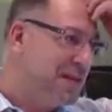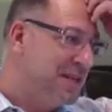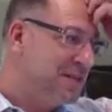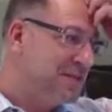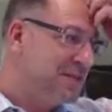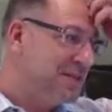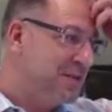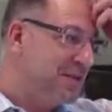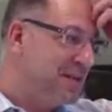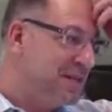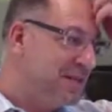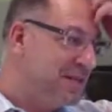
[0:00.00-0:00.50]

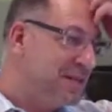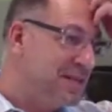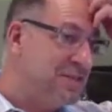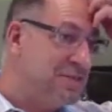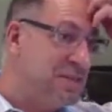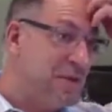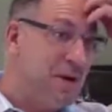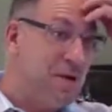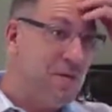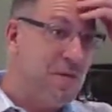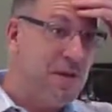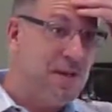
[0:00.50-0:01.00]
So he's going to
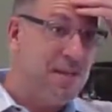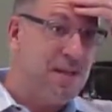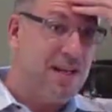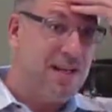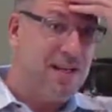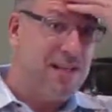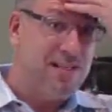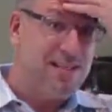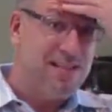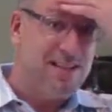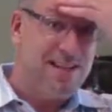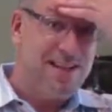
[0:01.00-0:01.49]
dwell with
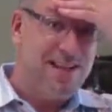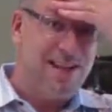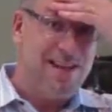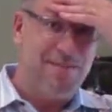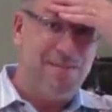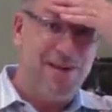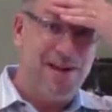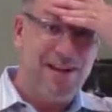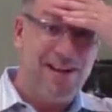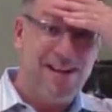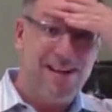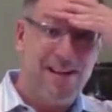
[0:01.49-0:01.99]
us.
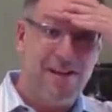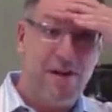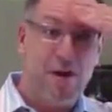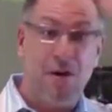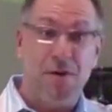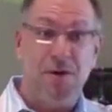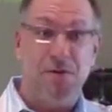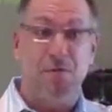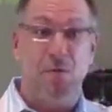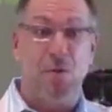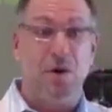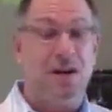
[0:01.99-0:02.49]
Amen. He
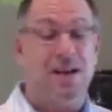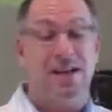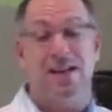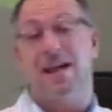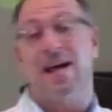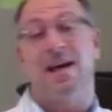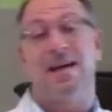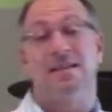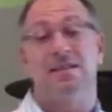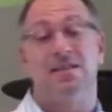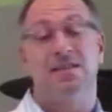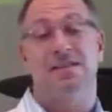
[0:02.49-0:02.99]
always wanted
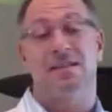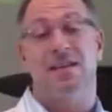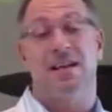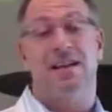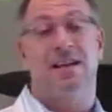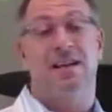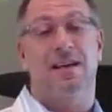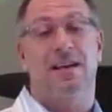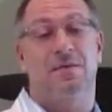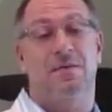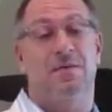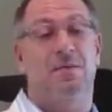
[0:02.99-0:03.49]
that. Just like
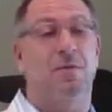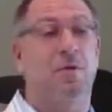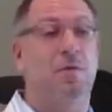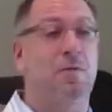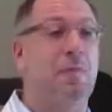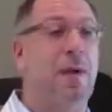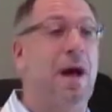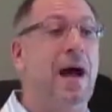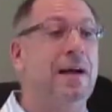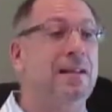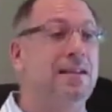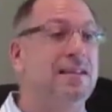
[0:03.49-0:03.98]
it will
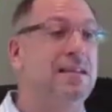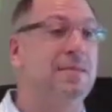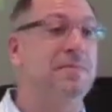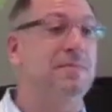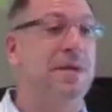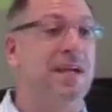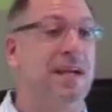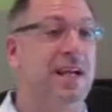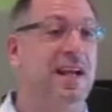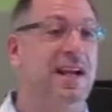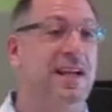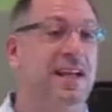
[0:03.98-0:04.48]
go back to the
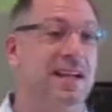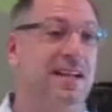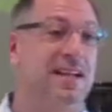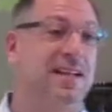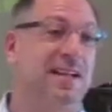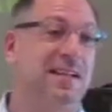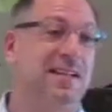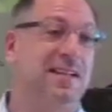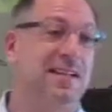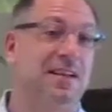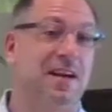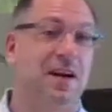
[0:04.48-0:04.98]
beginning,
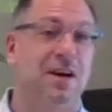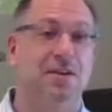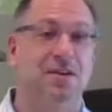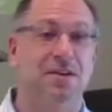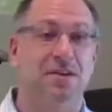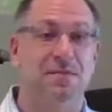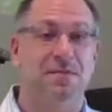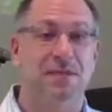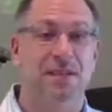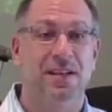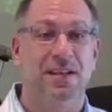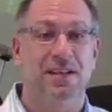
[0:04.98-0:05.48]
like the
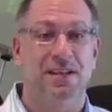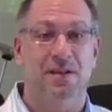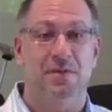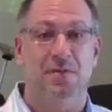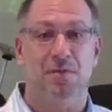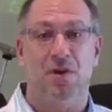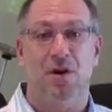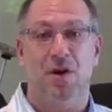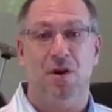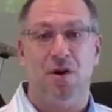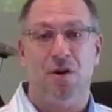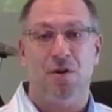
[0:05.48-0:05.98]
Garden of Eden, and
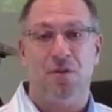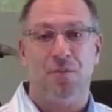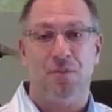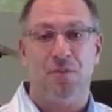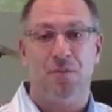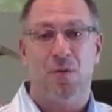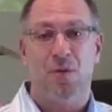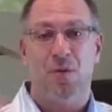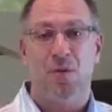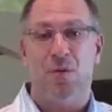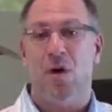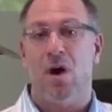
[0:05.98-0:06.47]
we'll
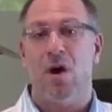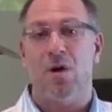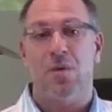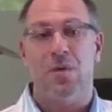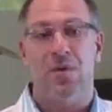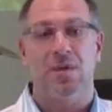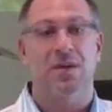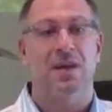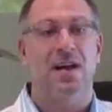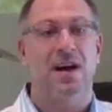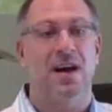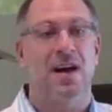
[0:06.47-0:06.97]
all walk
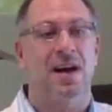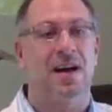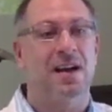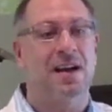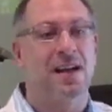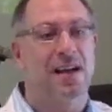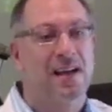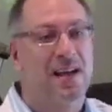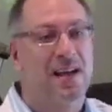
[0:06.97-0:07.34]
with God